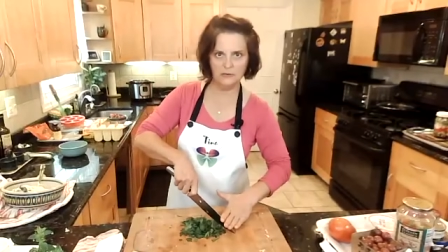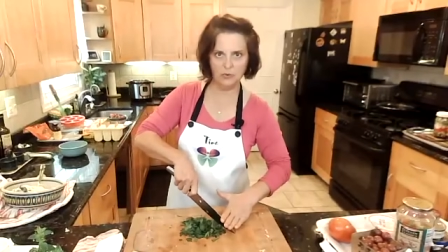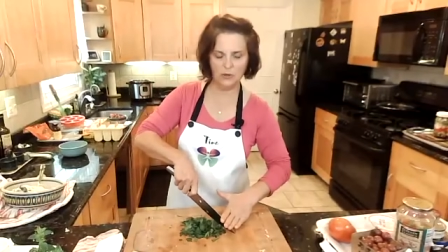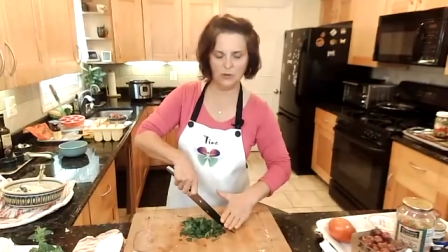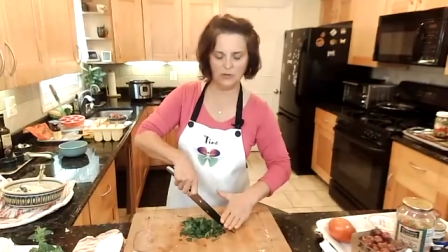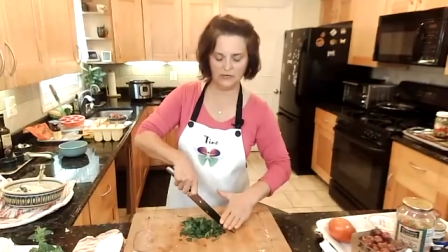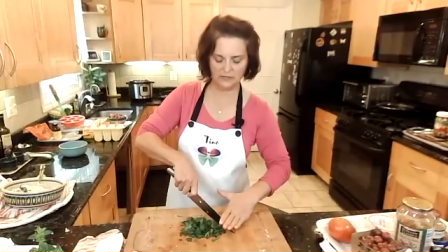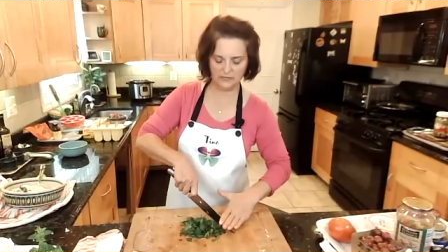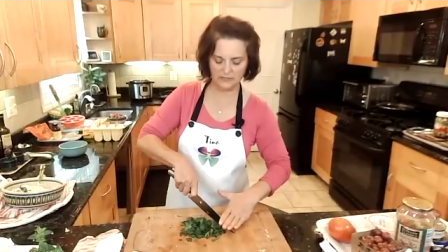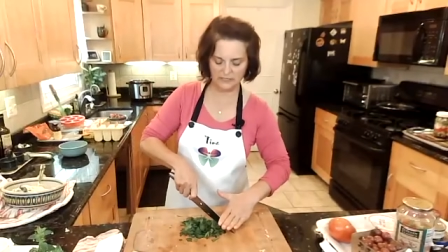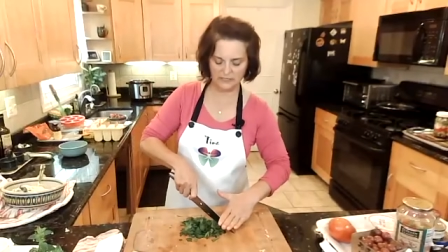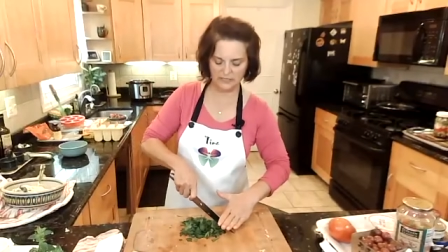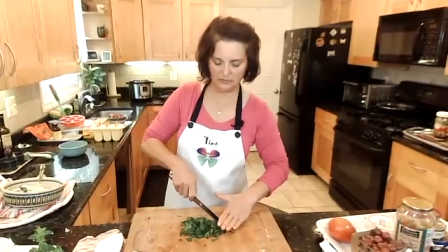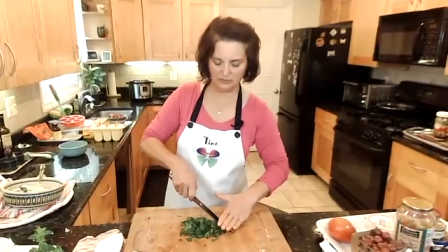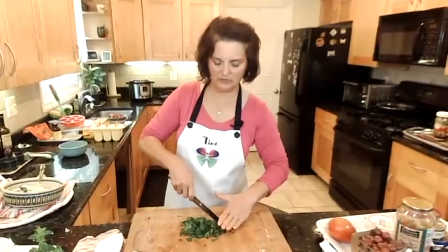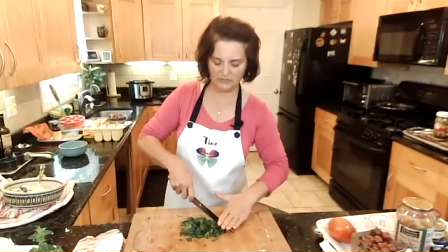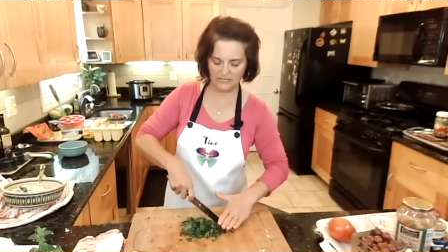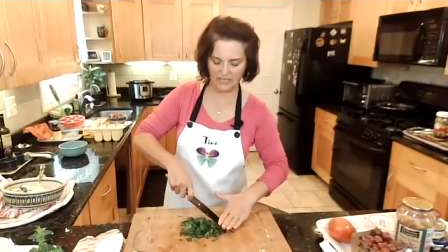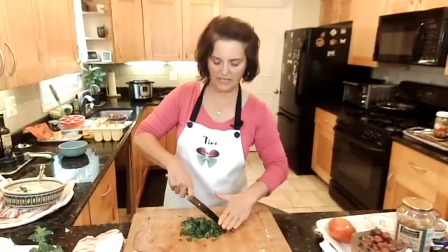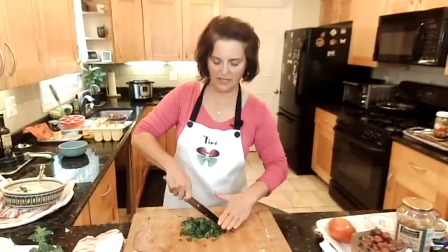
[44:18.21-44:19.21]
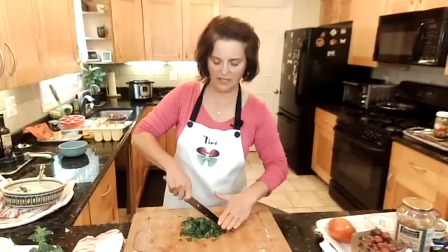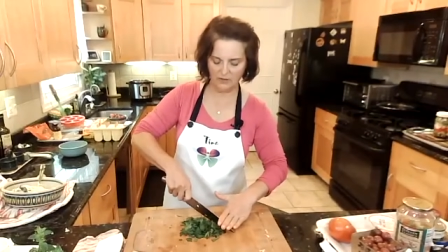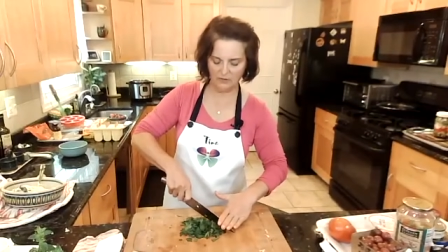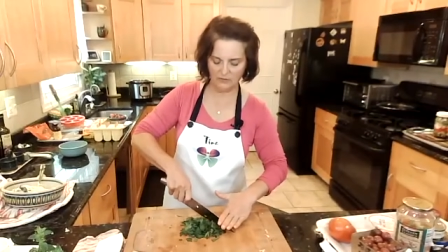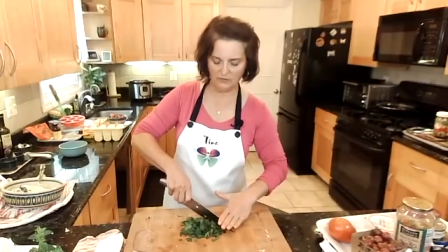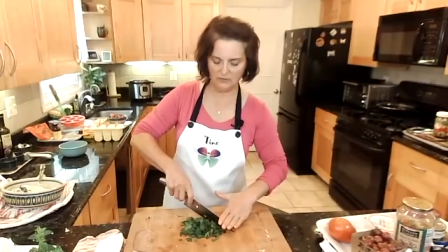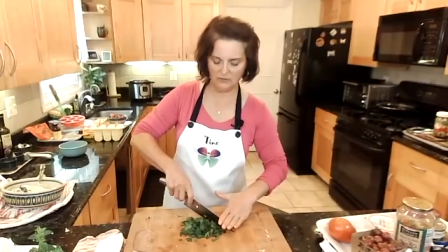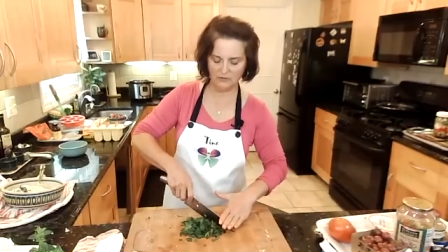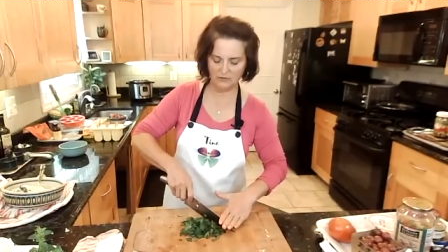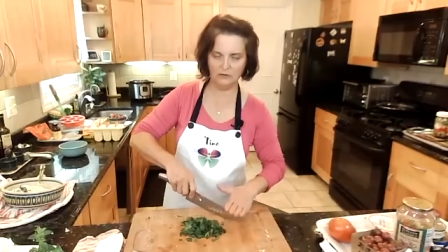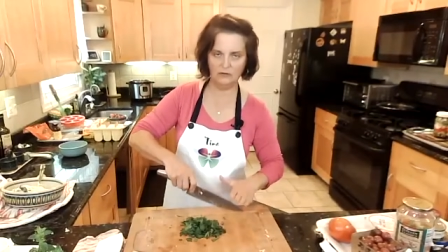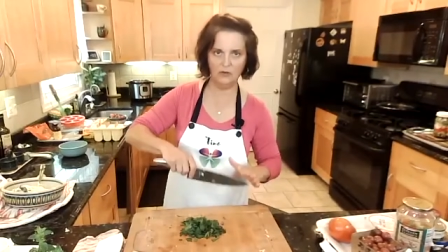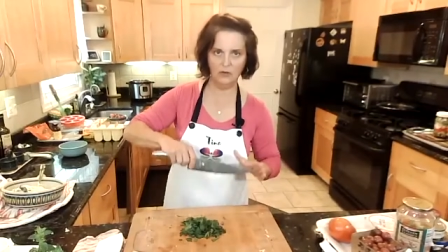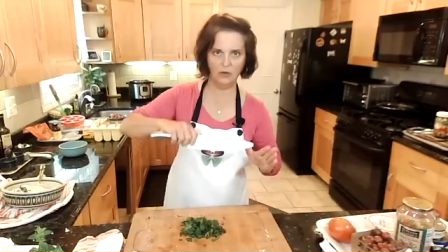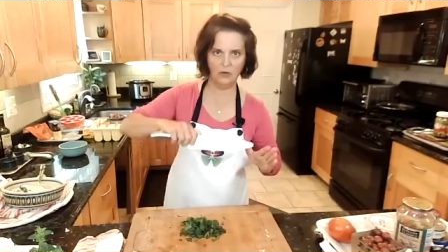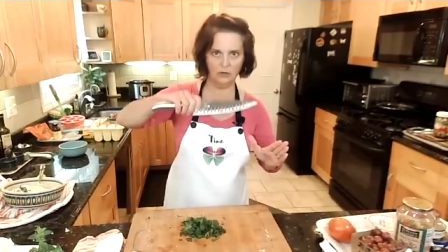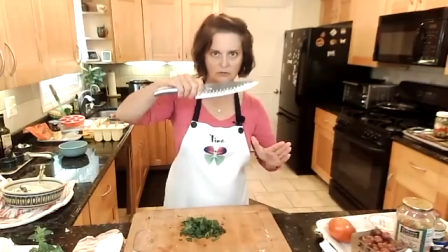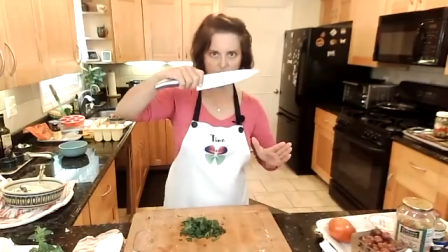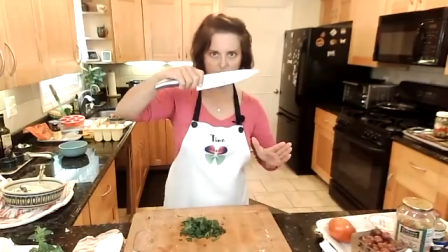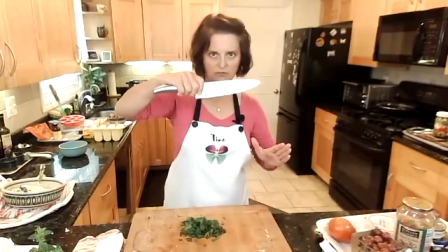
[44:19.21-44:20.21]
Point of the tip down,
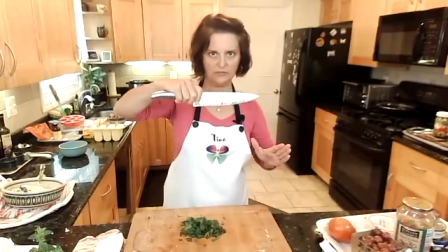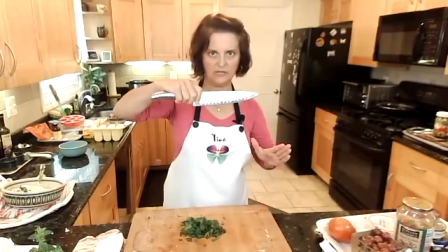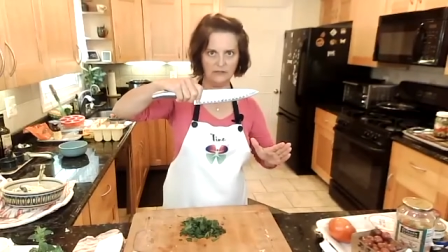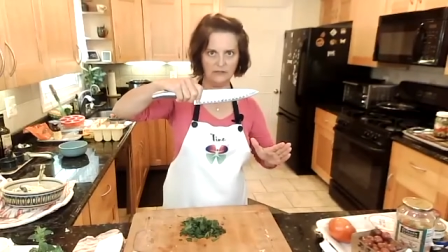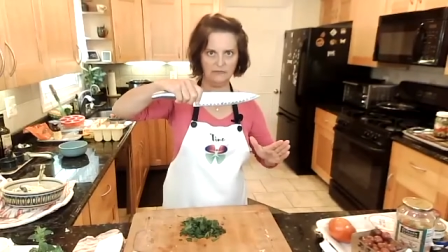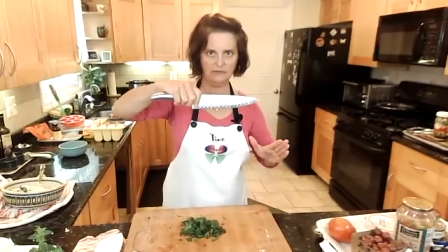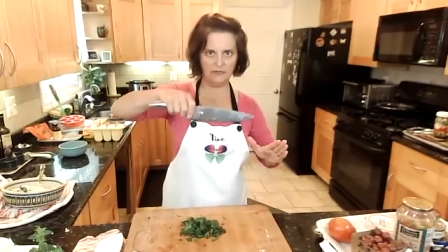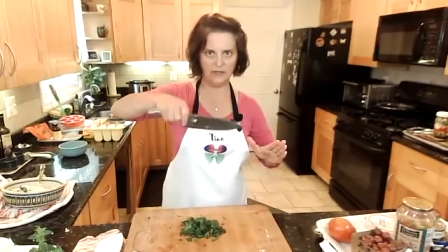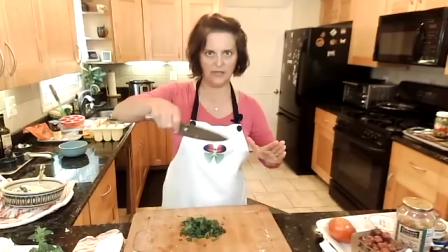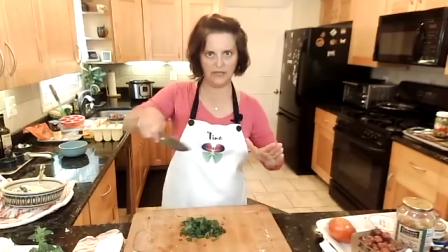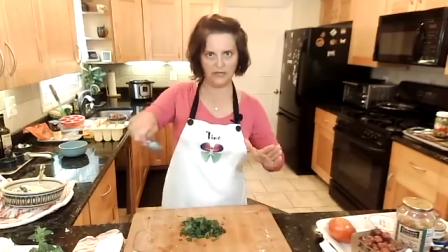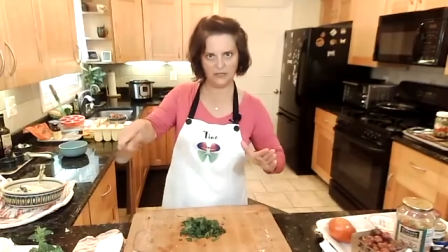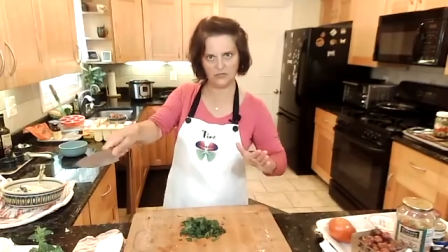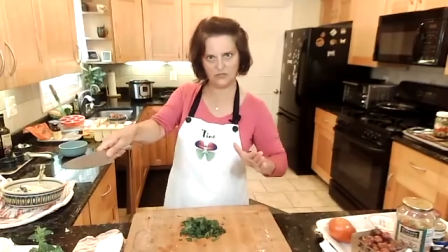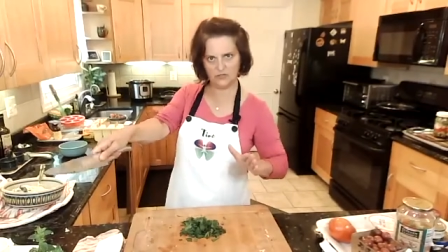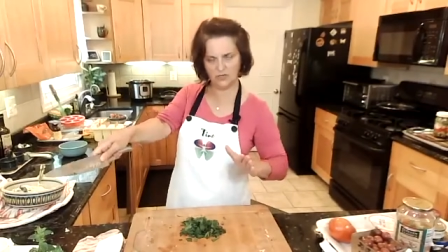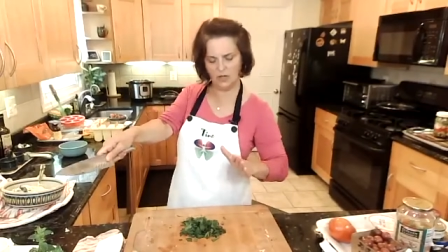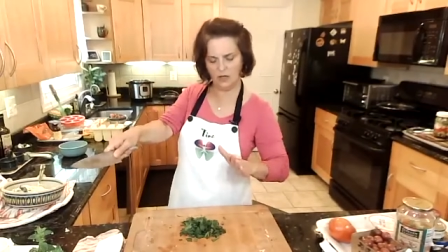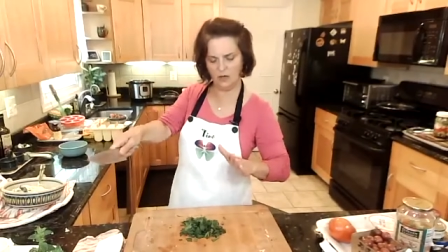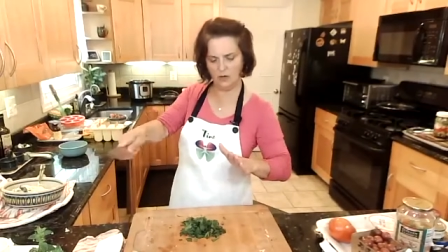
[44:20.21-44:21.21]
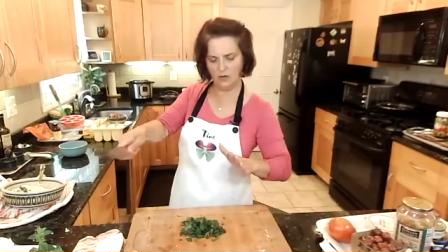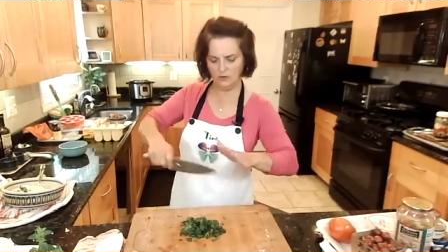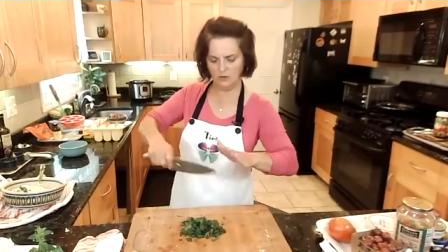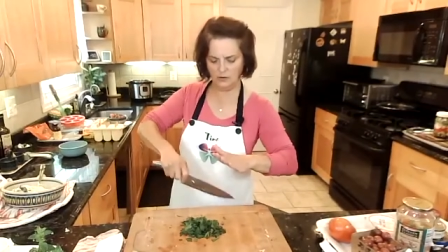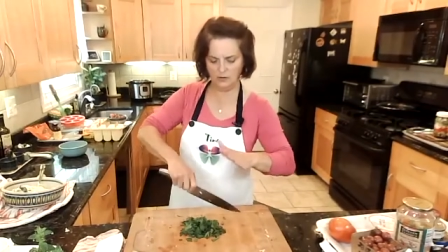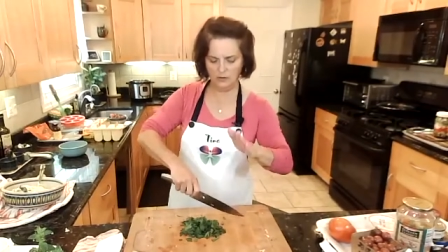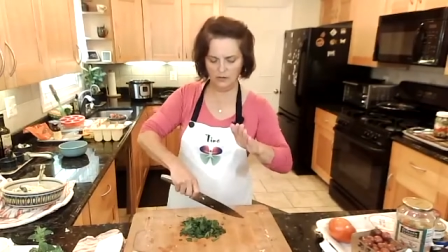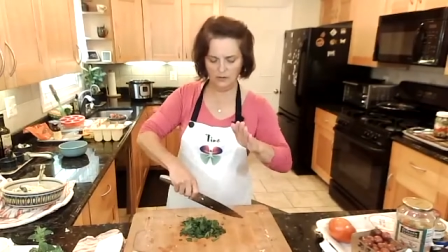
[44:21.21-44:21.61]
hold your knife like so,